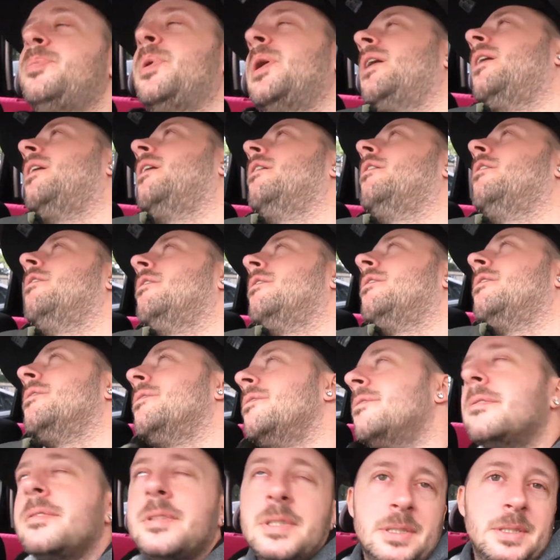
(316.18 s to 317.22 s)
But,
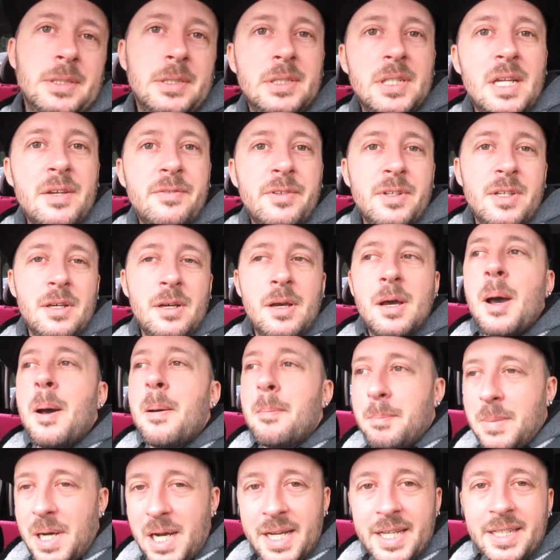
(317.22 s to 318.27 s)
never
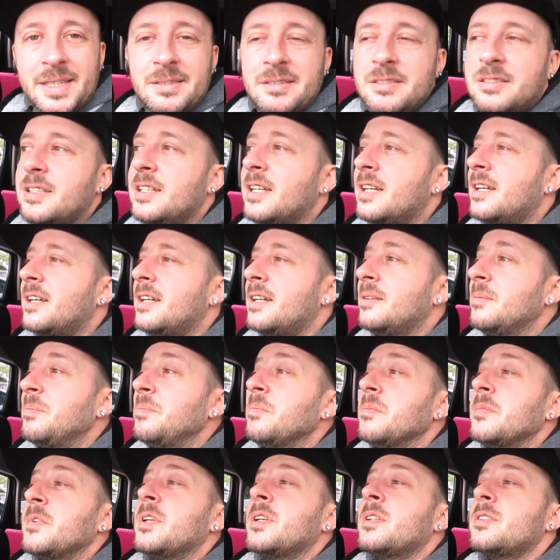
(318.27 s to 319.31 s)
mind.
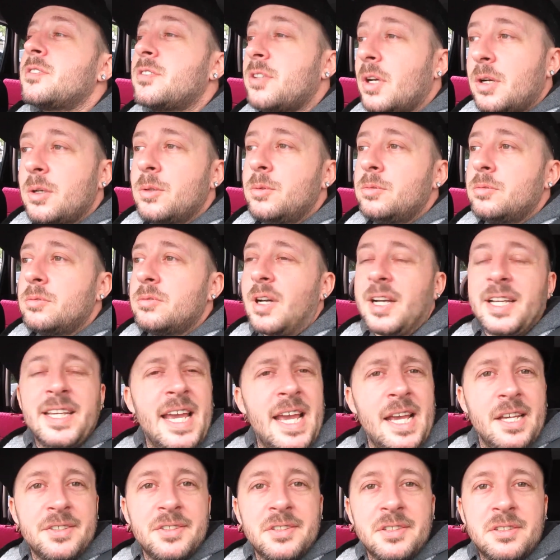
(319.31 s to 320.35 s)
So, I
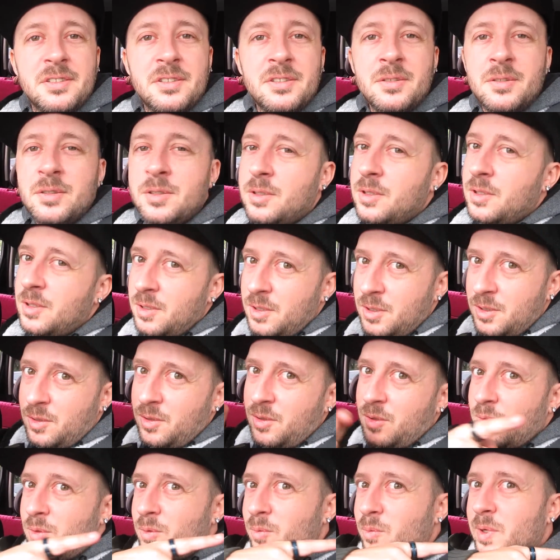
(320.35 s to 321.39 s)
guess
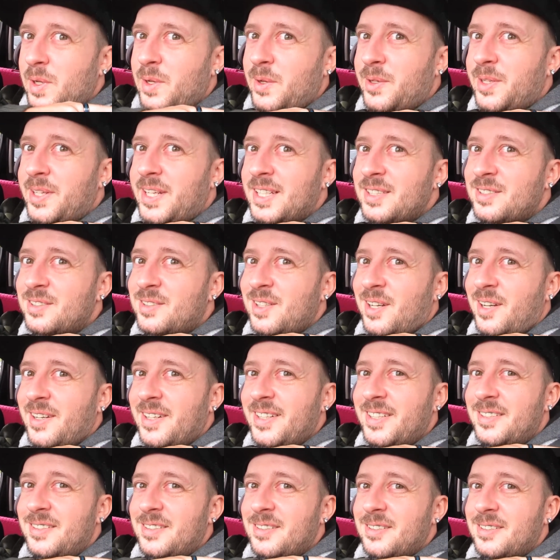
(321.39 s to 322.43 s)
we gotta get
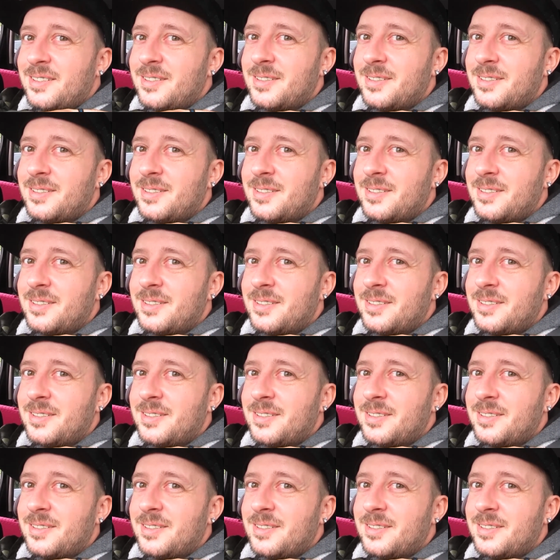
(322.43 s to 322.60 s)
started.